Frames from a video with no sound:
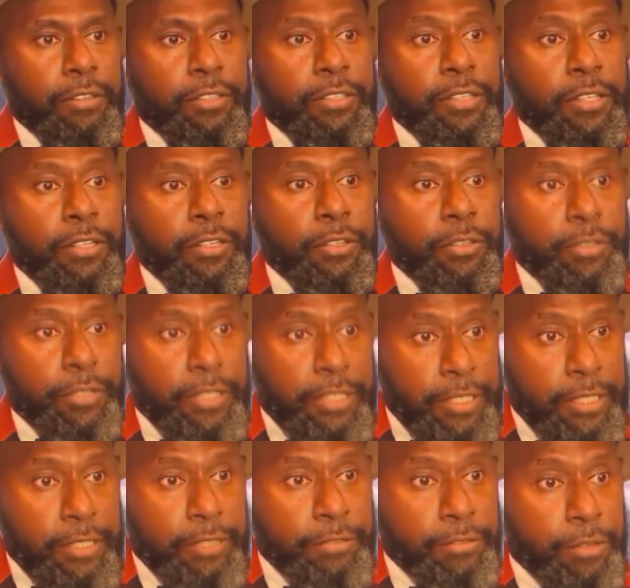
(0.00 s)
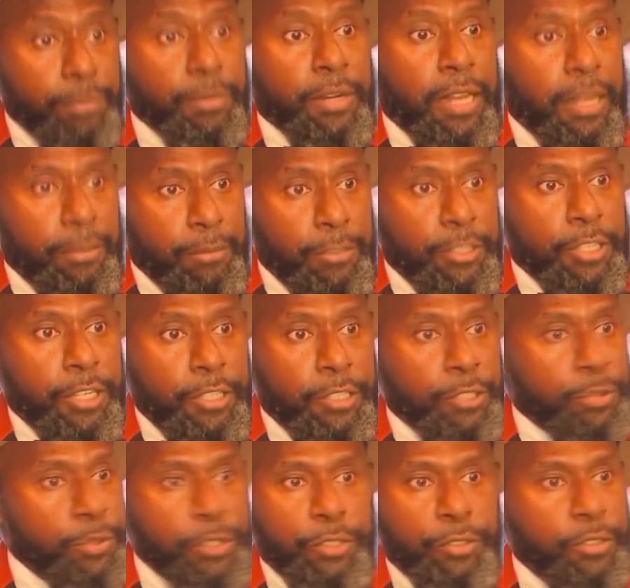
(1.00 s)
security from climate
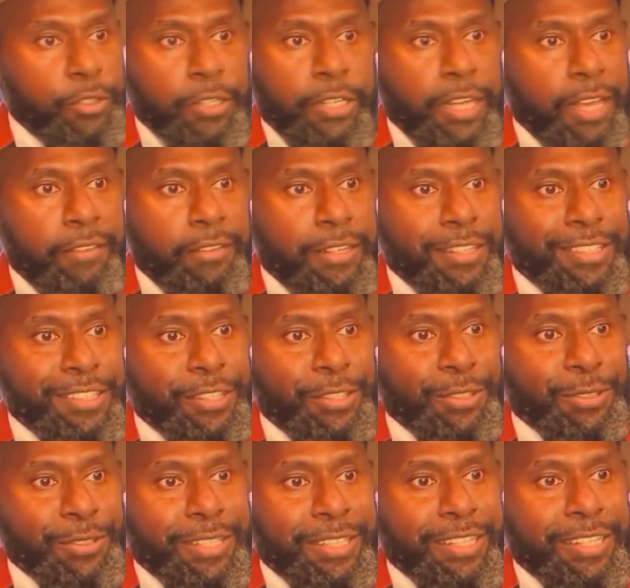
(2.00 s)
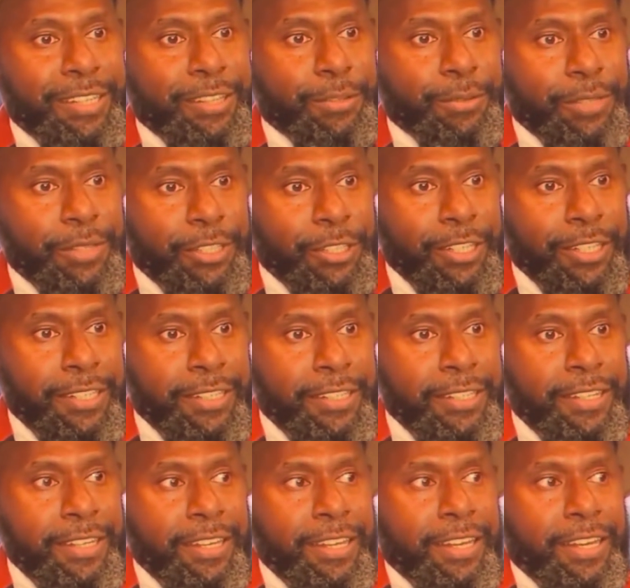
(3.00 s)
change, we do not have any security in the region.
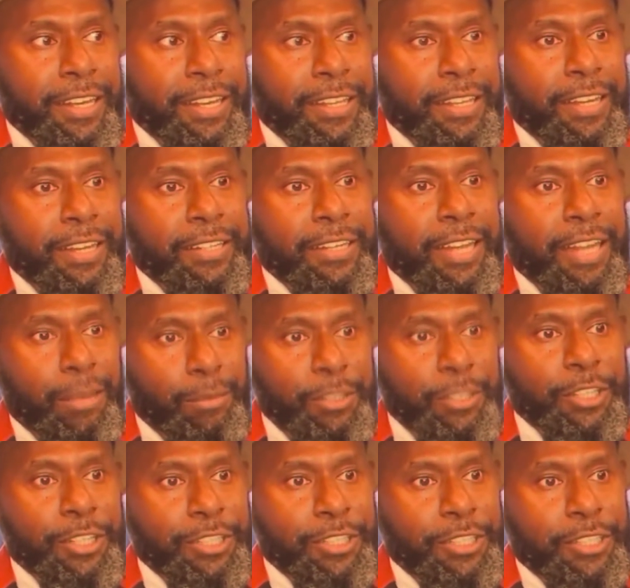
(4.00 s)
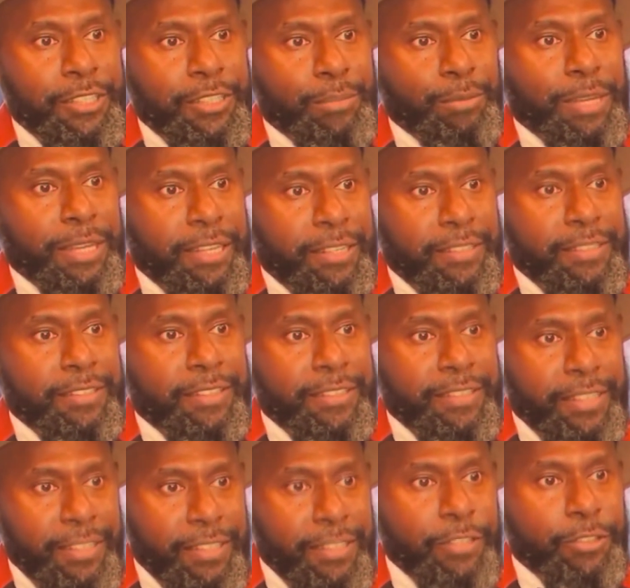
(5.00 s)
And that climate change is the biggest
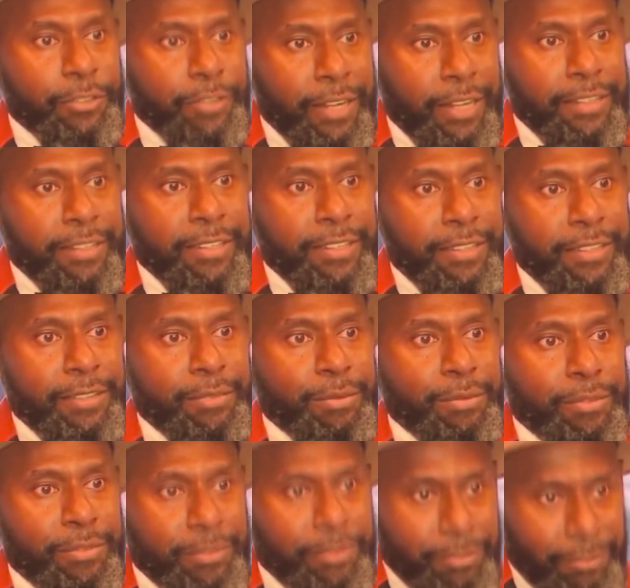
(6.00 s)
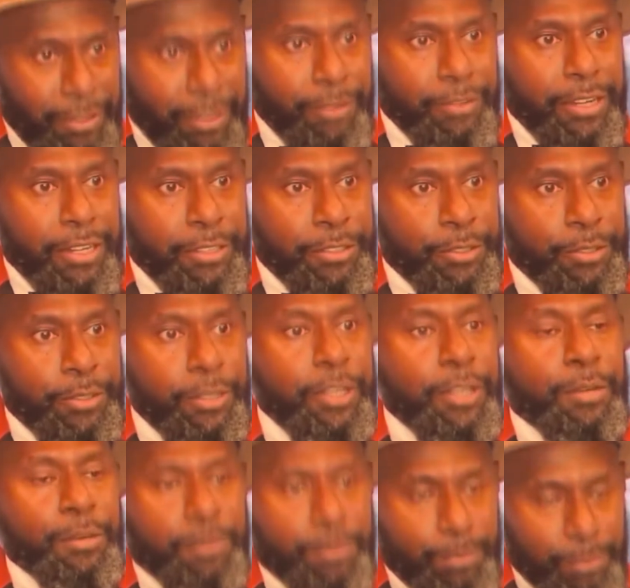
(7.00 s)
single threat in Vanuatu,
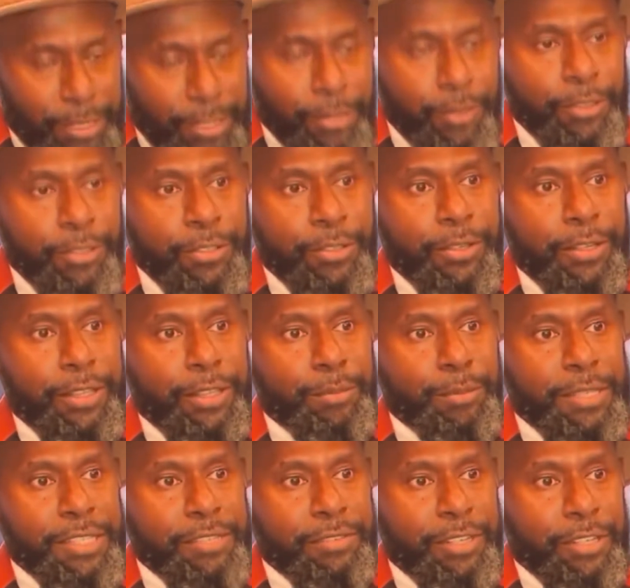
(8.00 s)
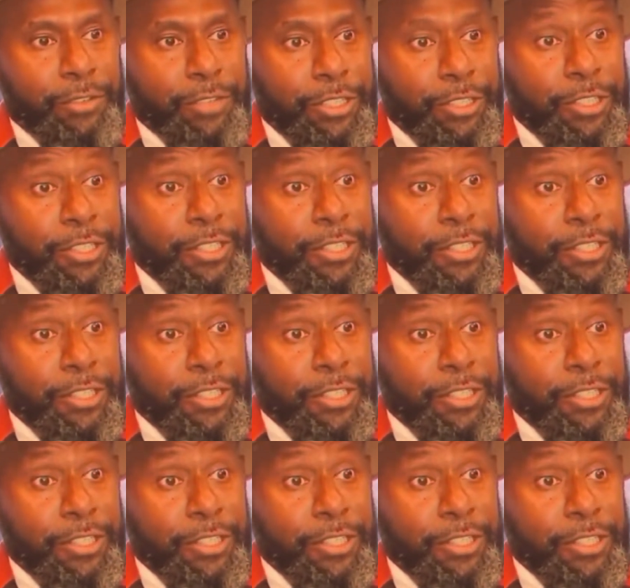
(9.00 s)
but also in the Pacific region.